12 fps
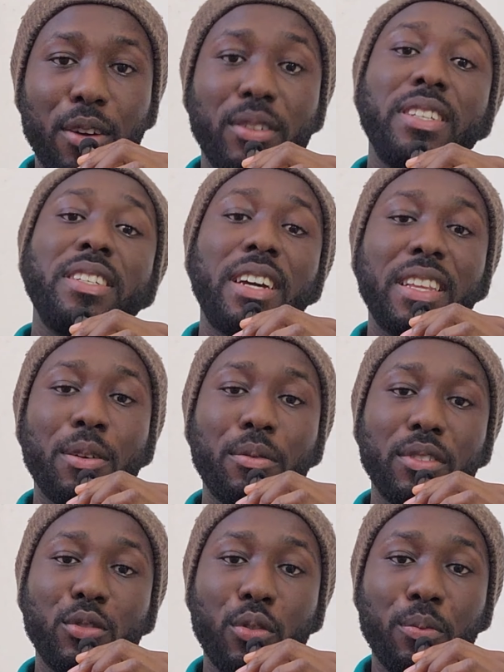I was searching other
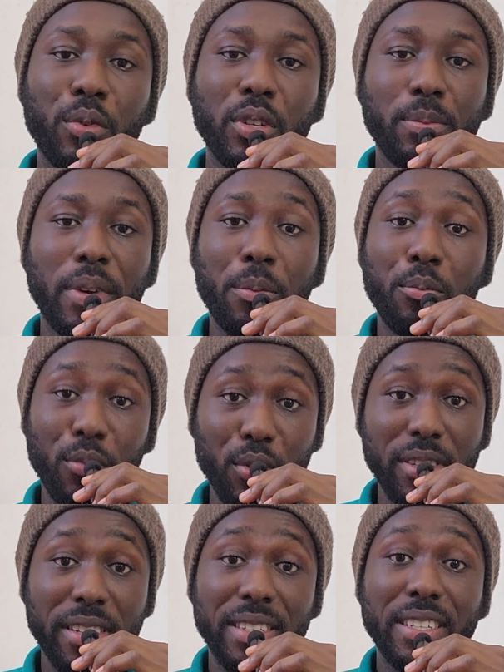job boards, but I
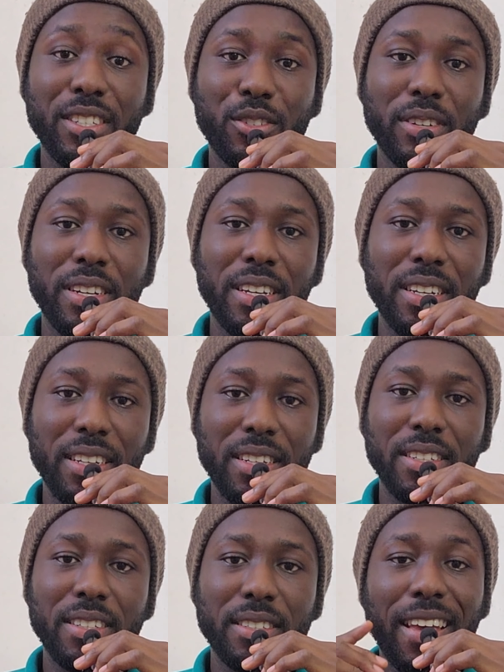mostly searched on LinkedIn.